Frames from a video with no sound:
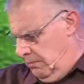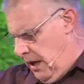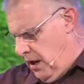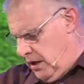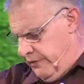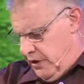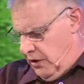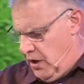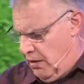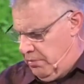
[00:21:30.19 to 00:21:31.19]
But I'll give you
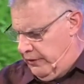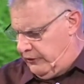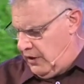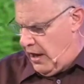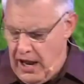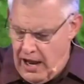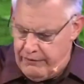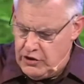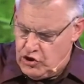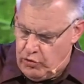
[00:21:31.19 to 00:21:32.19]
the numbers. The
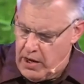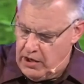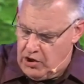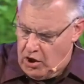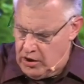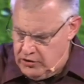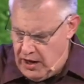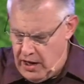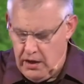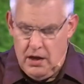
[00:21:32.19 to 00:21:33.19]
average credit card
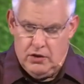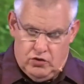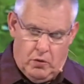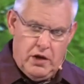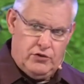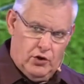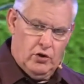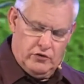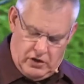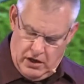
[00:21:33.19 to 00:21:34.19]
debt in
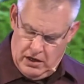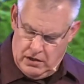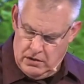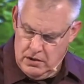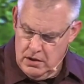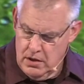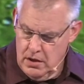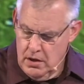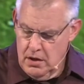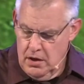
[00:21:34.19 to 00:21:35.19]
2013
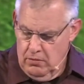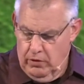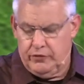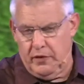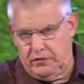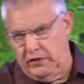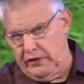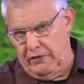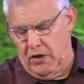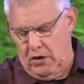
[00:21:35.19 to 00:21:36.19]
was
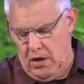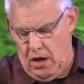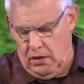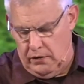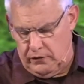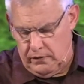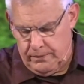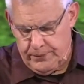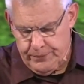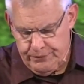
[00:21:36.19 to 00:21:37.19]
$5,700.
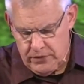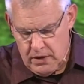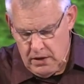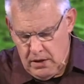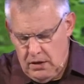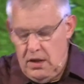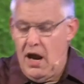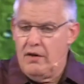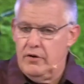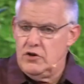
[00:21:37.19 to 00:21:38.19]
The
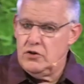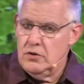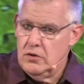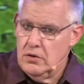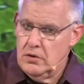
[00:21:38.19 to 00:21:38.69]
average